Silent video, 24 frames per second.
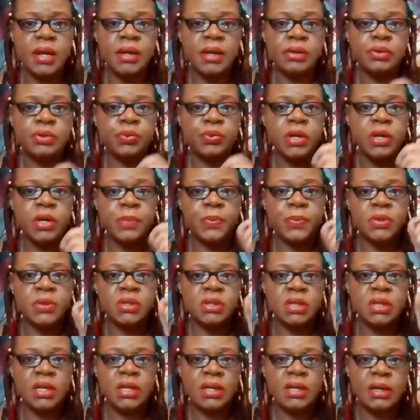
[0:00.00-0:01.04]

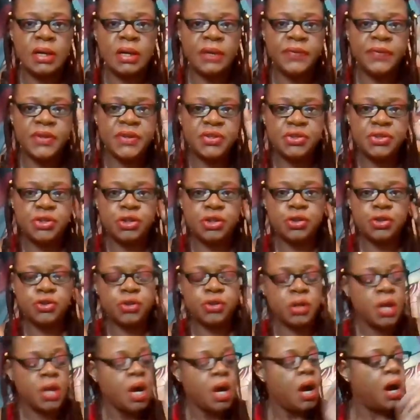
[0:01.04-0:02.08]
20% of his
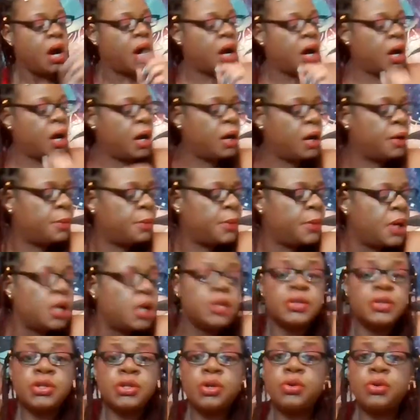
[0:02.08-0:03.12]
children.
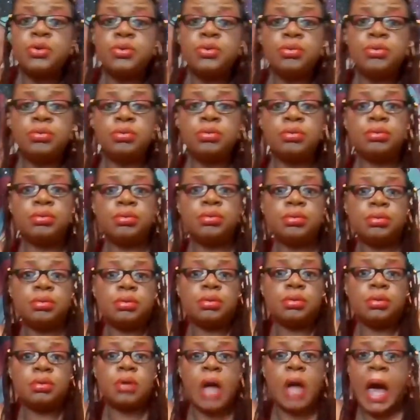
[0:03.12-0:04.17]
So
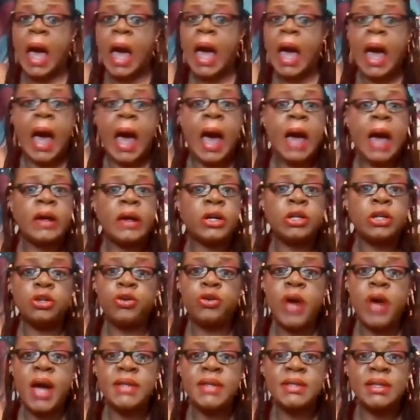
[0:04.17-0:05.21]
I
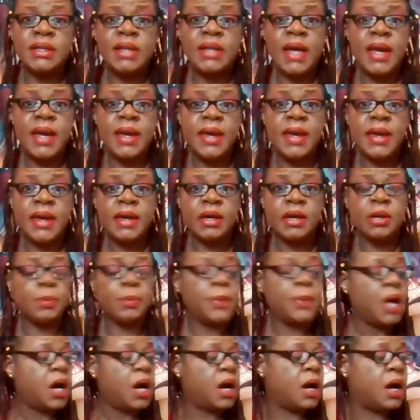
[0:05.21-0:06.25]
congratulate
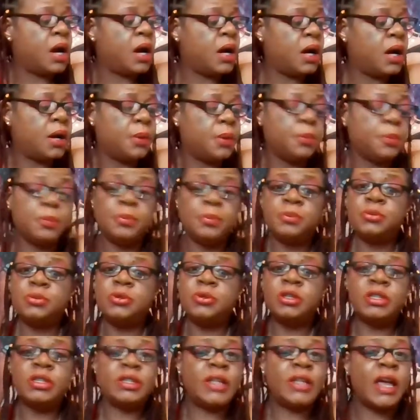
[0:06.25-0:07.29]
him.
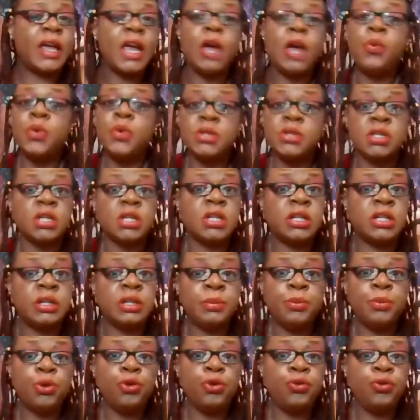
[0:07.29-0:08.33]
It was a
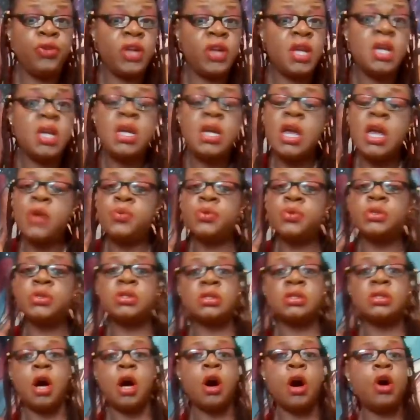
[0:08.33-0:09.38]
good movie.
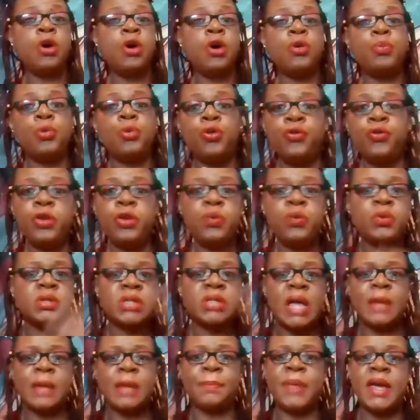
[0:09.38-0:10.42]
The whole movie was
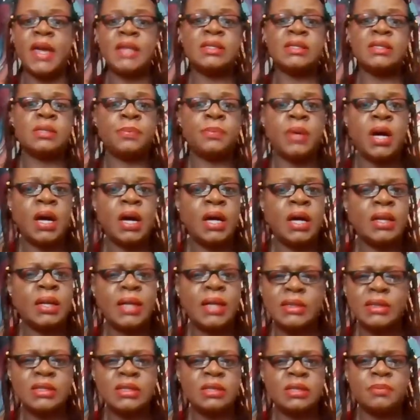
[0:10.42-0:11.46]
like based upon
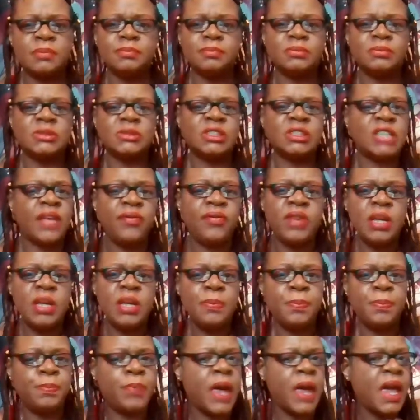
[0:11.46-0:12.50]
like some
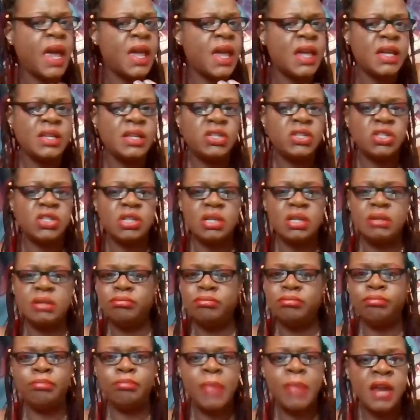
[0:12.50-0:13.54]
70-page
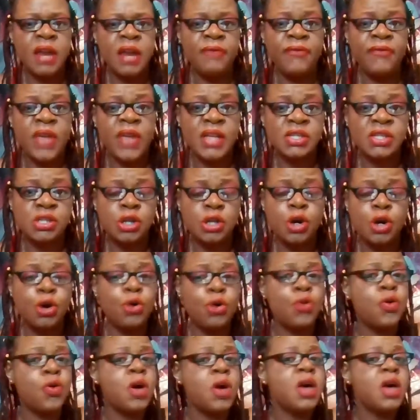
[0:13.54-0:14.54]
manifesto